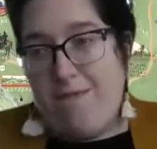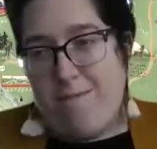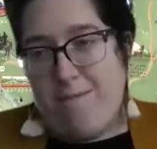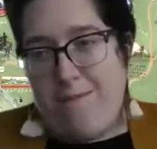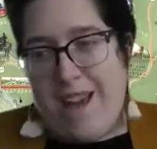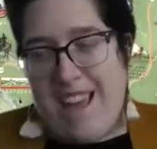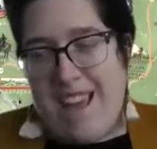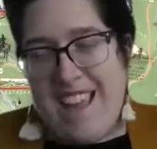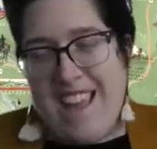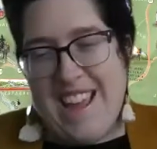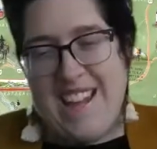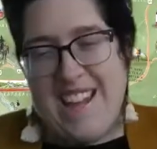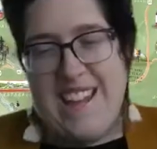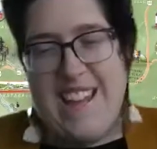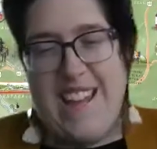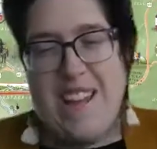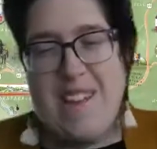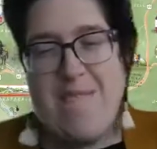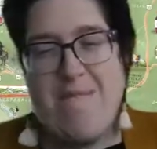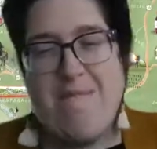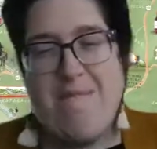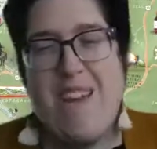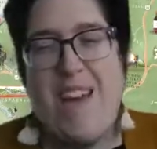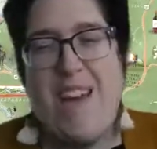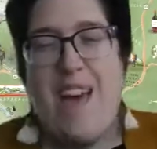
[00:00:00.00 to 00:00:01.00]

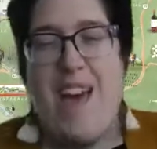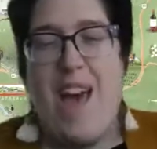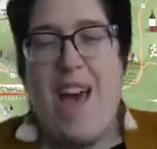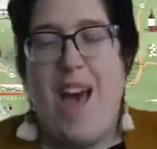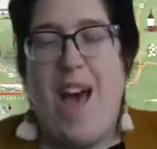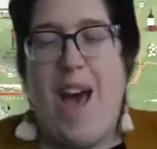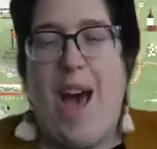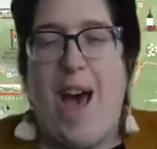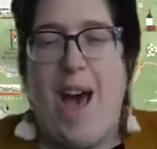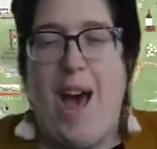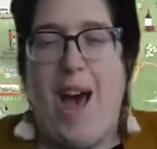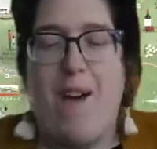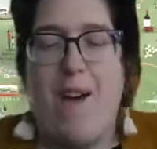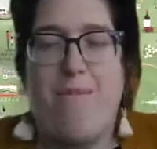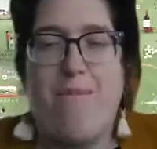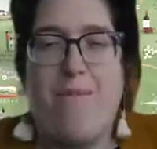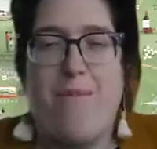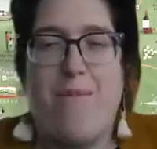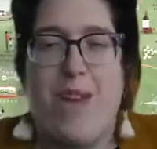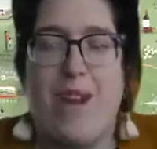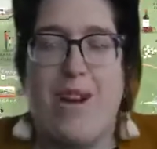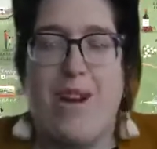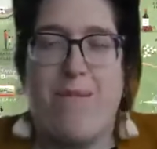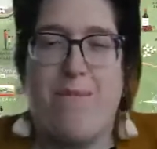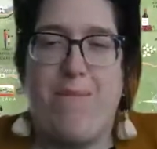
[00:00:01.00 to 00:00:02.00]
biennium,
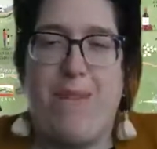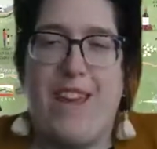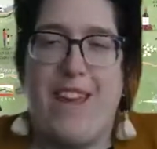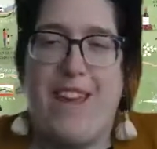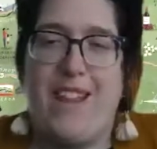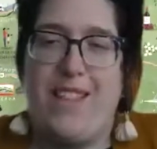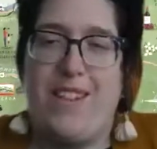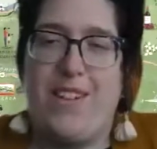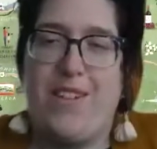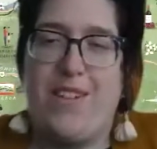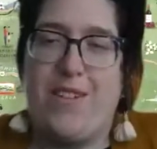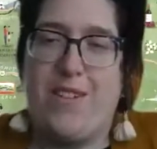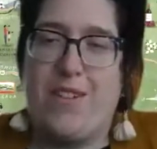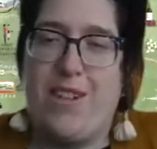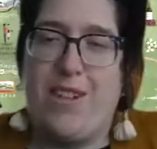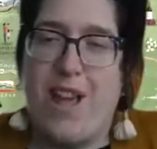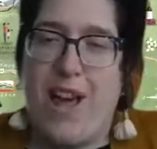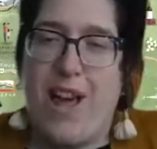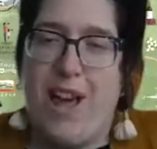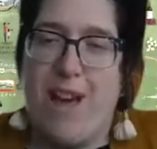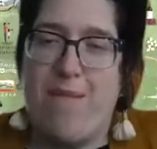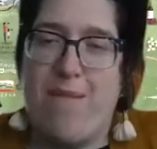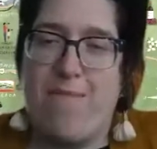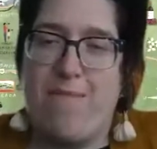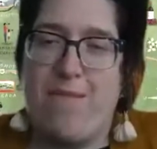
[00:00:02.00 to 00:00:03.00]
it'll be a little
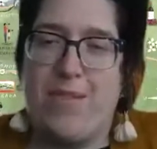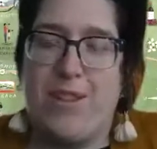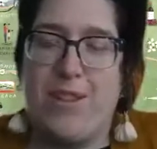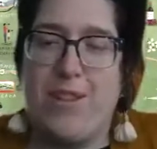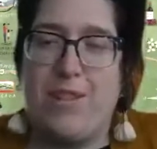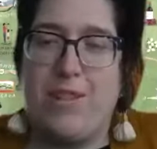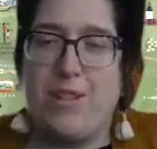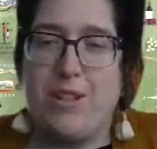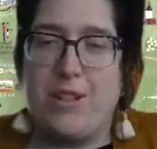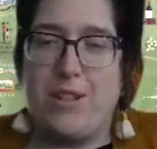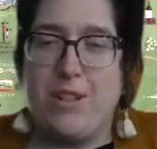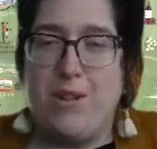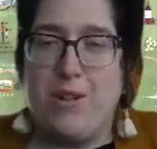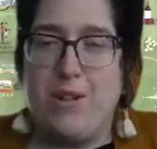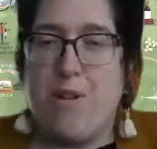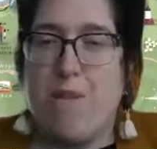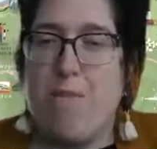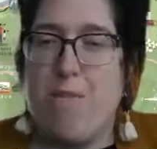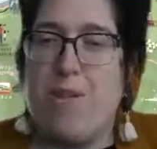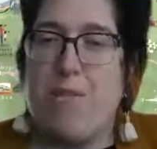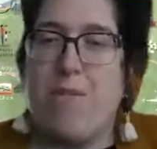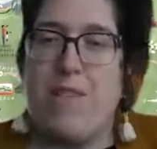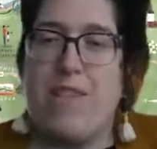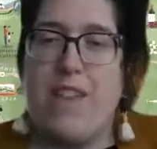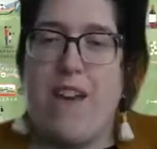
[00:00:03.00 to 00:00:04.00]
closer to
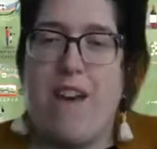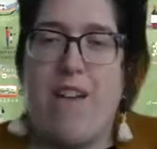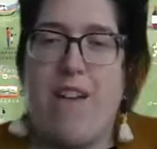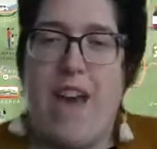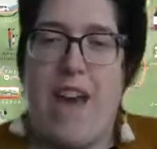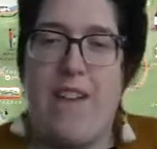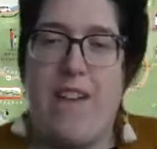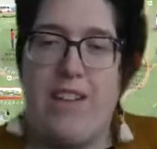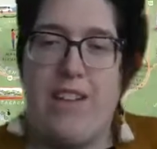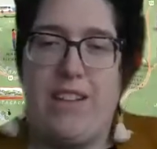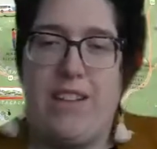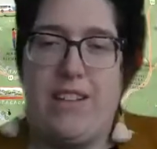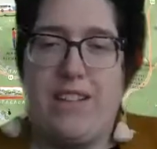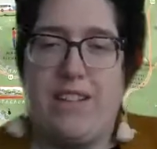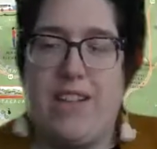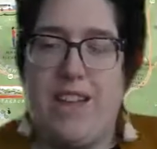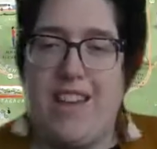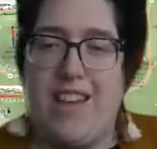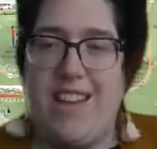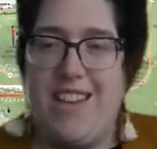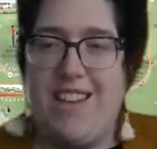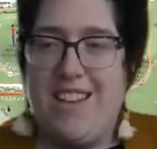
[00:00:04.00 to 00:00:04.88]
normal without having to